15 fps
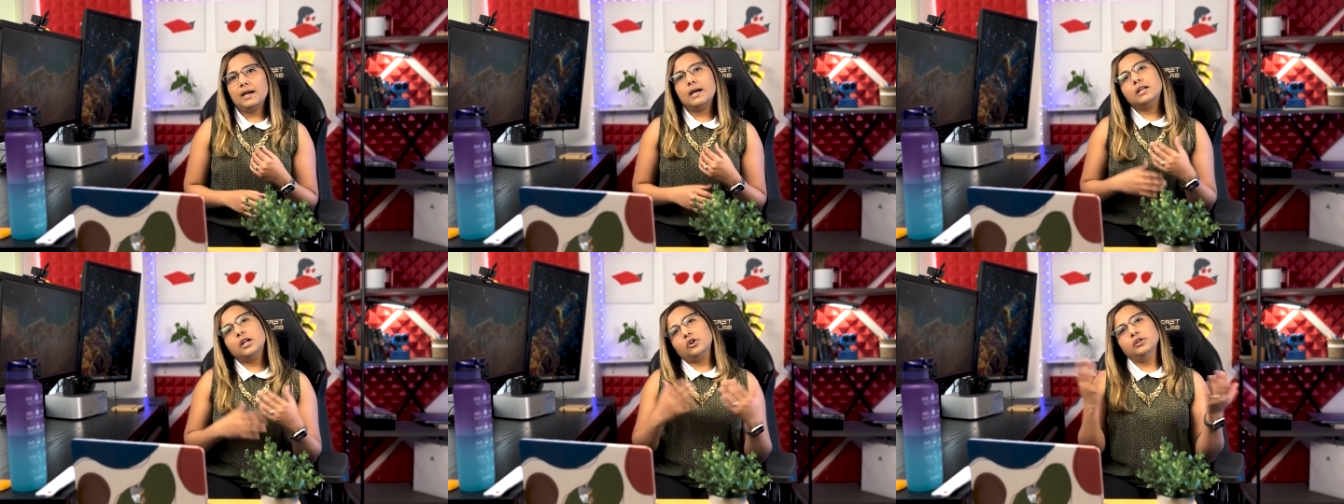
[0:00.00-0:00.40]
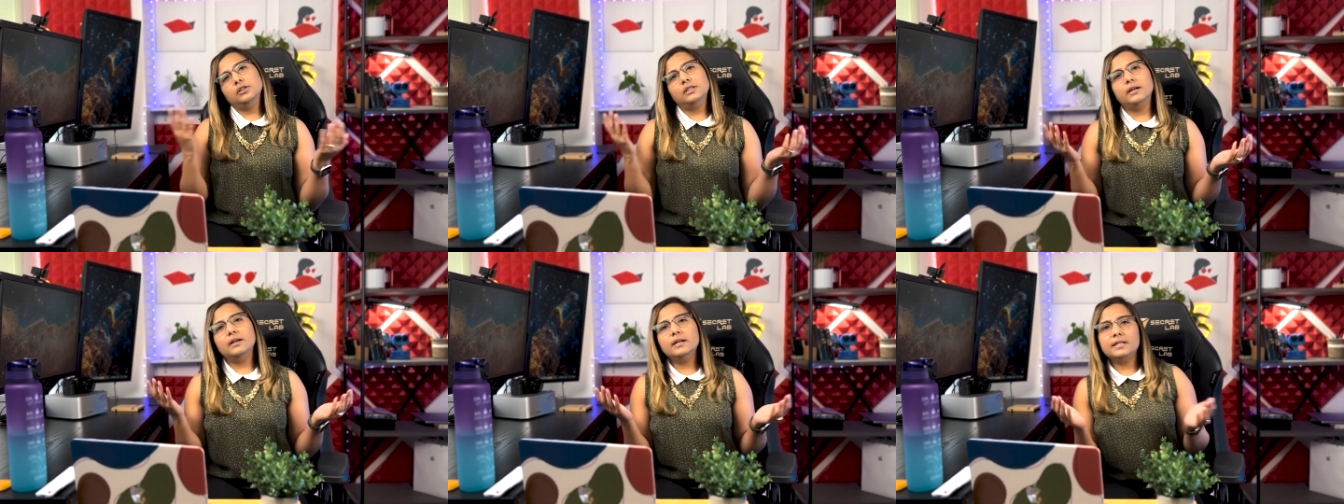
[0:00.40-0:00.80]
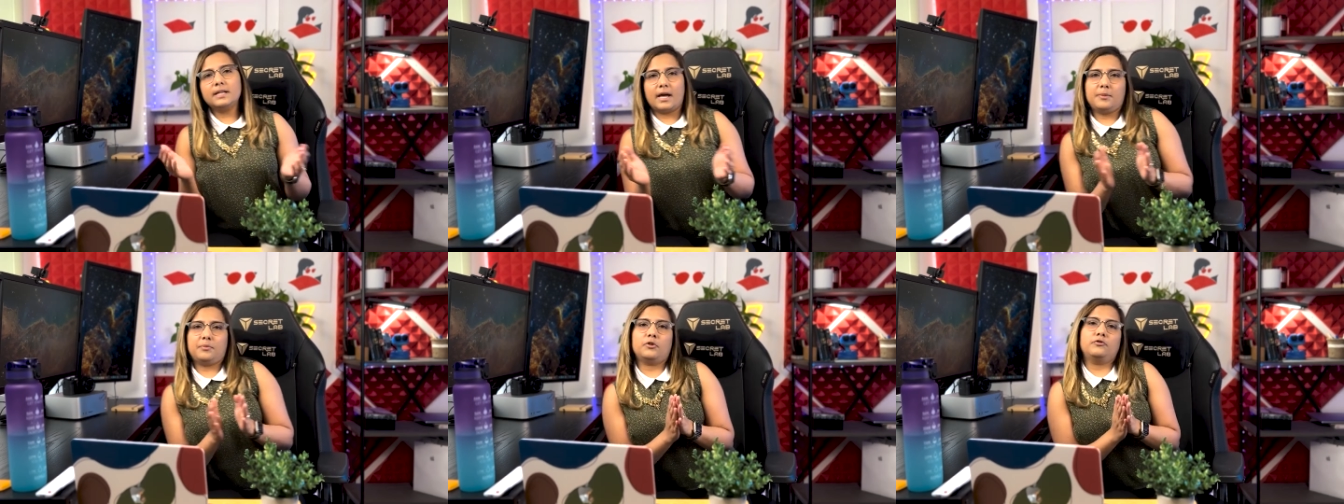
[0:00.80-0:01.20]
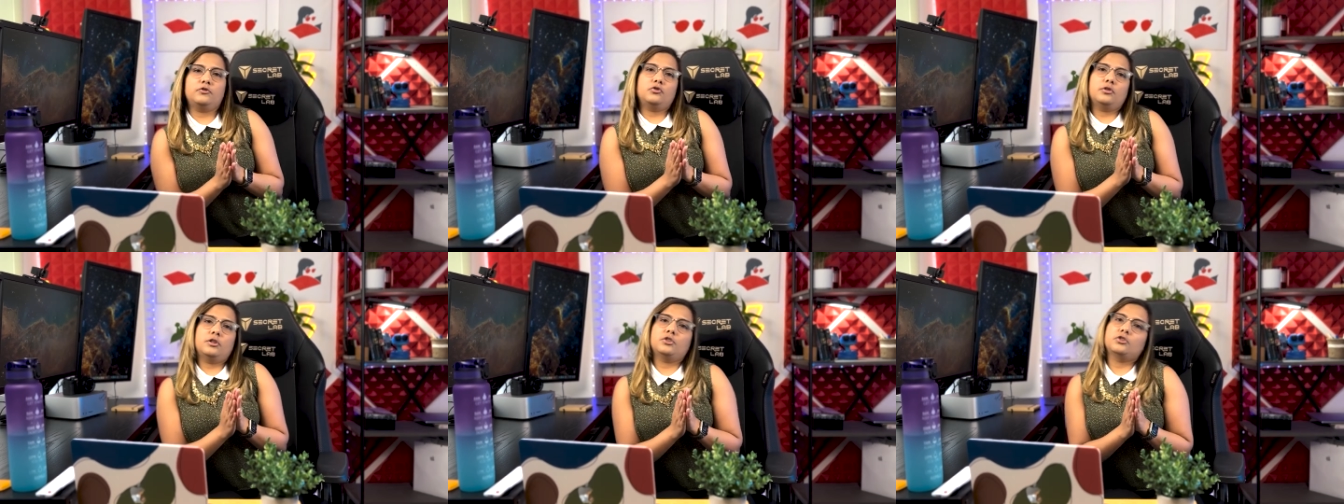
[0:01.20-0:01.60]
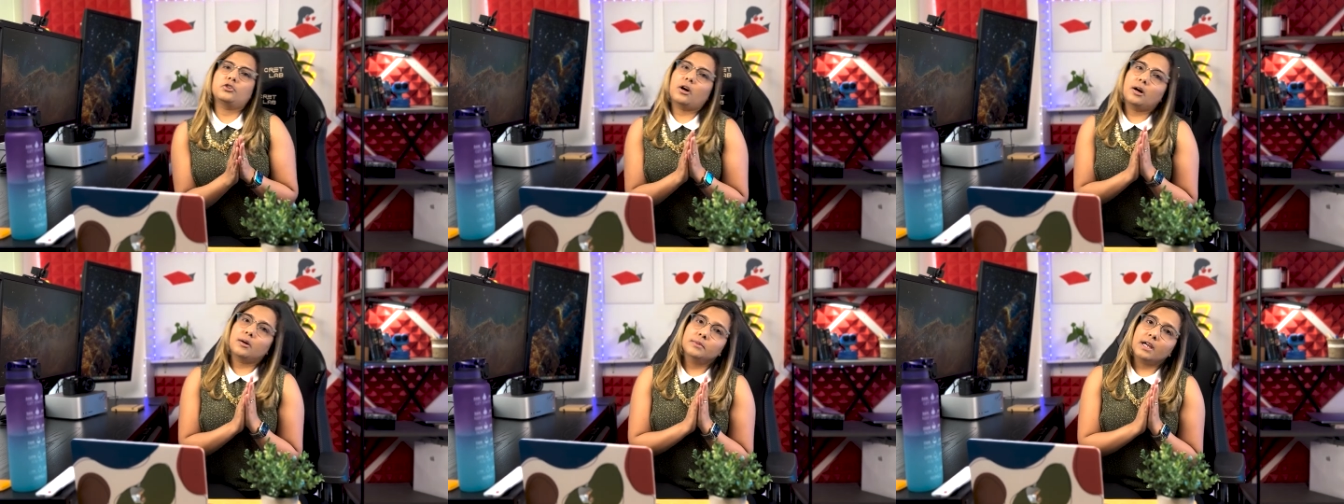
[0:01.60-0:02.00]
Now the third type of student
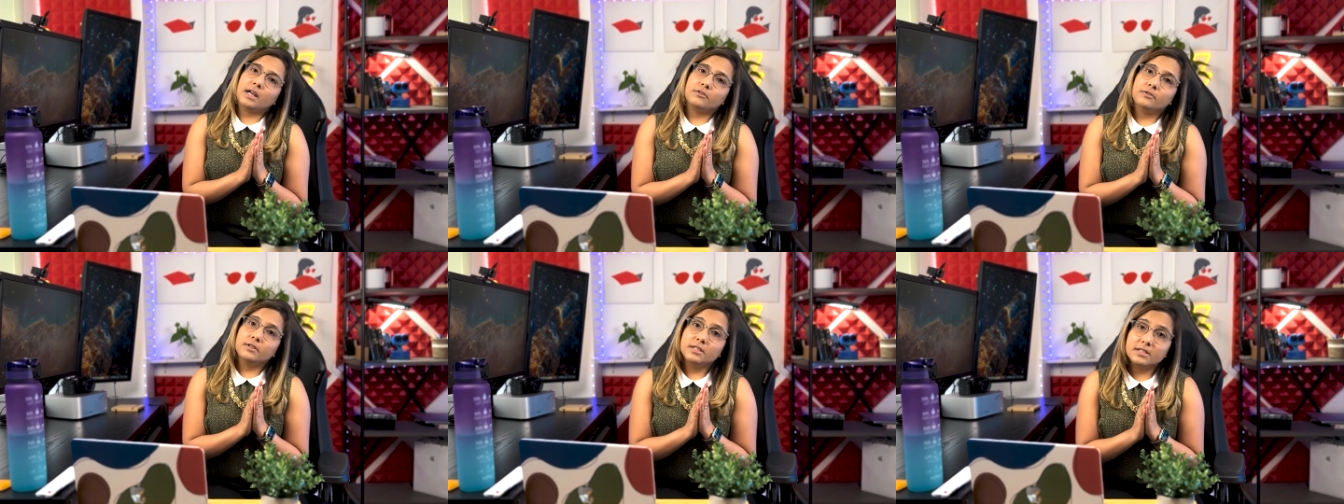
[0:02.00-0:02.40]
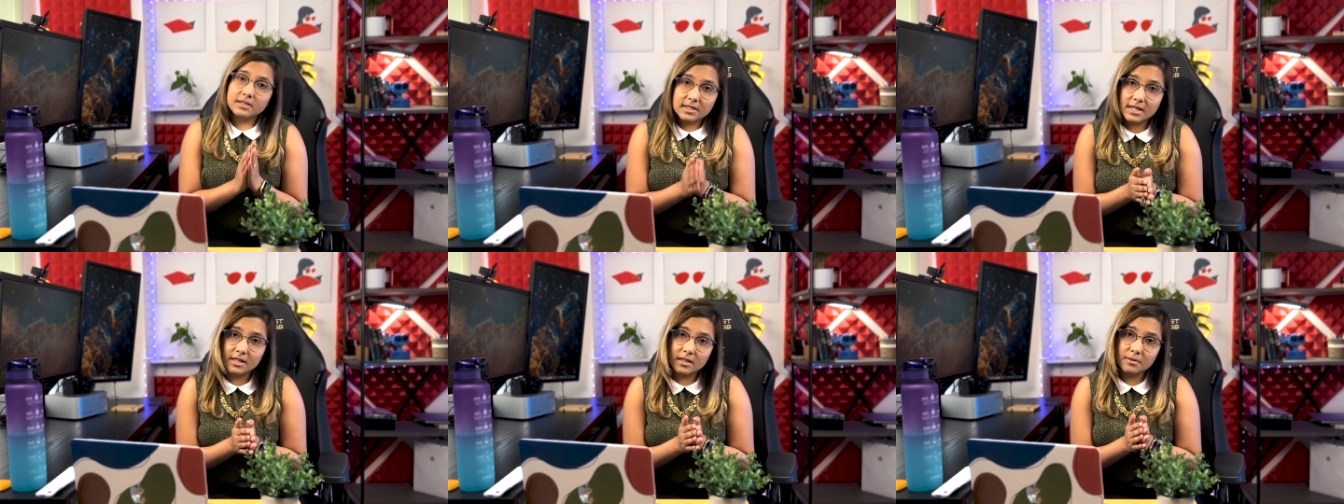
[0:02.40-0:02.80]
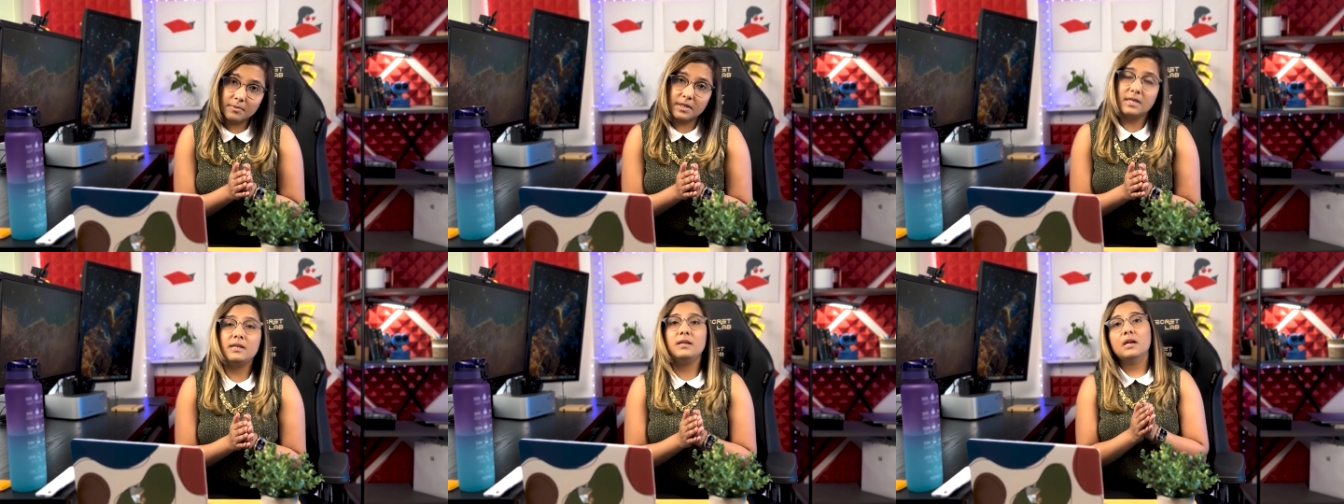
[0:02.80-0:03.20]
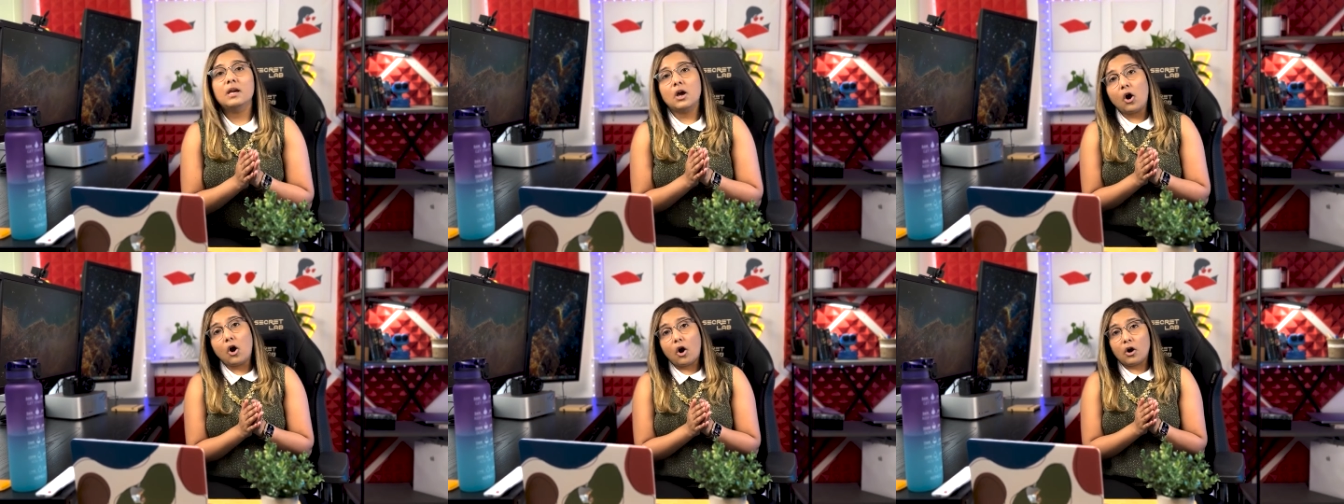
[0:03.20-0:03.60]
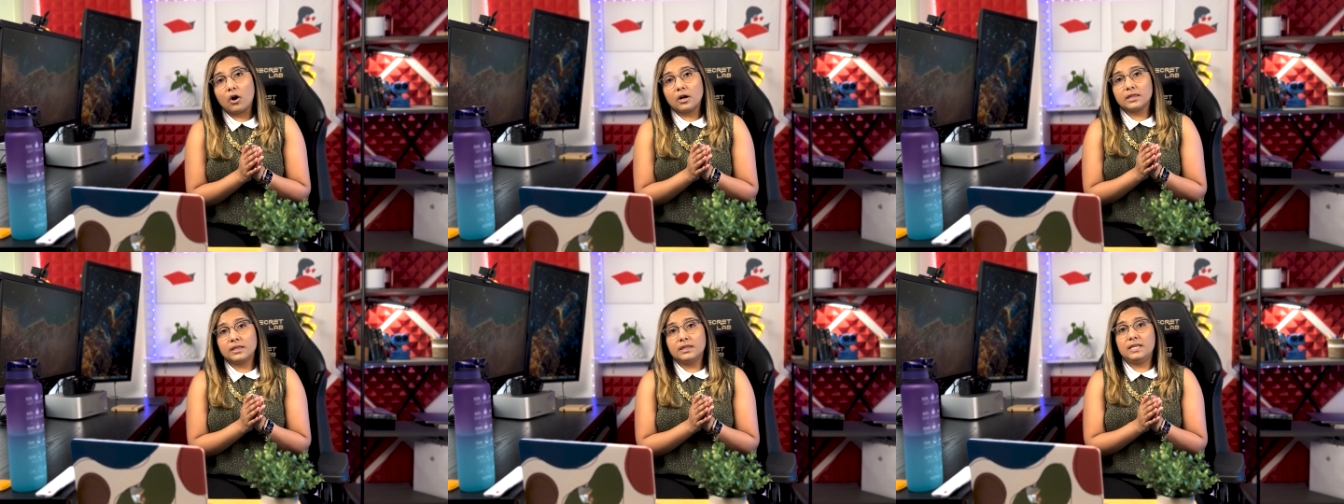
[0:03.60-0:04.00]
job that will still be
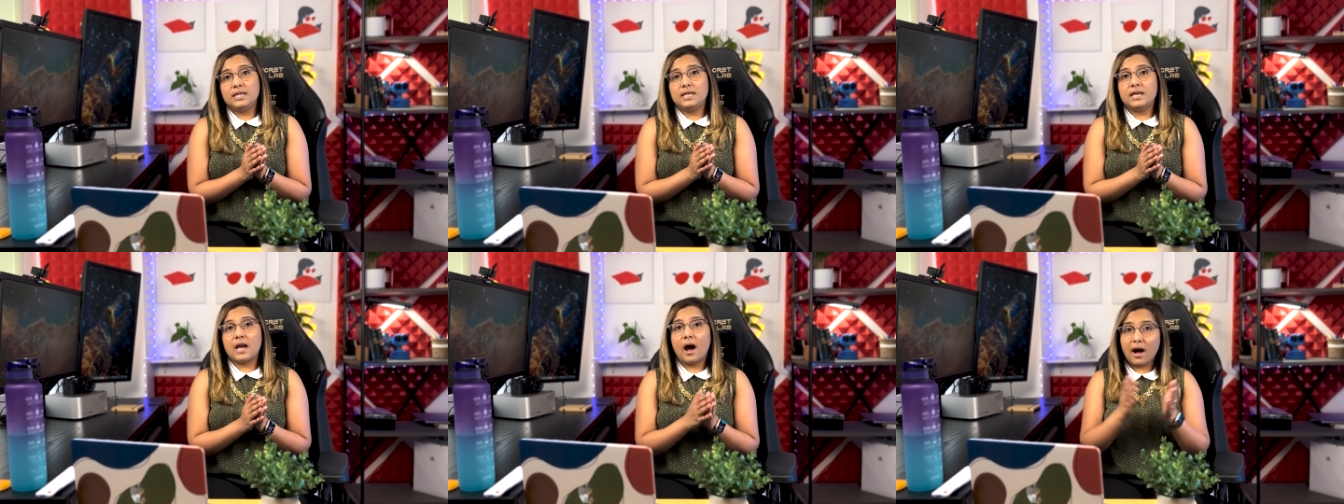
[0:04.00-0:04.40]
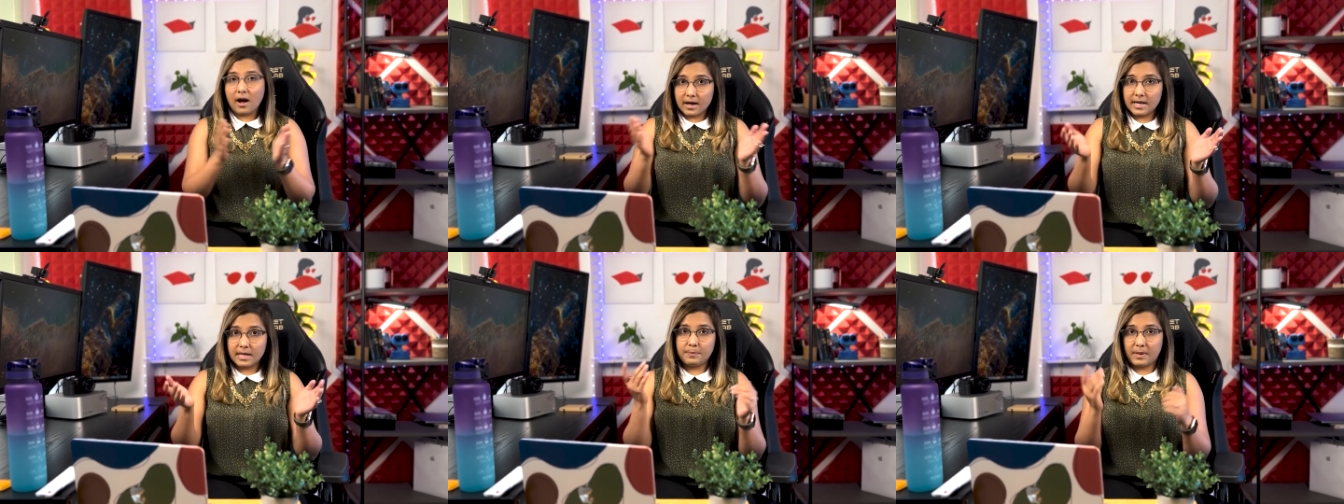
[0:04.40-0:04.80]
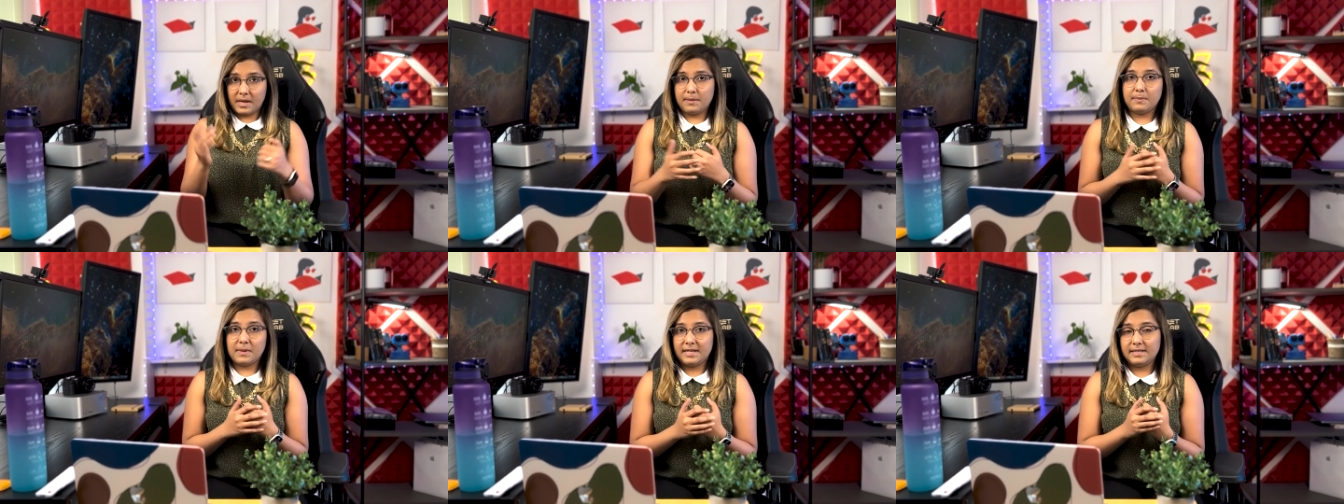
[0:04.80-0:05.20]
on the high payment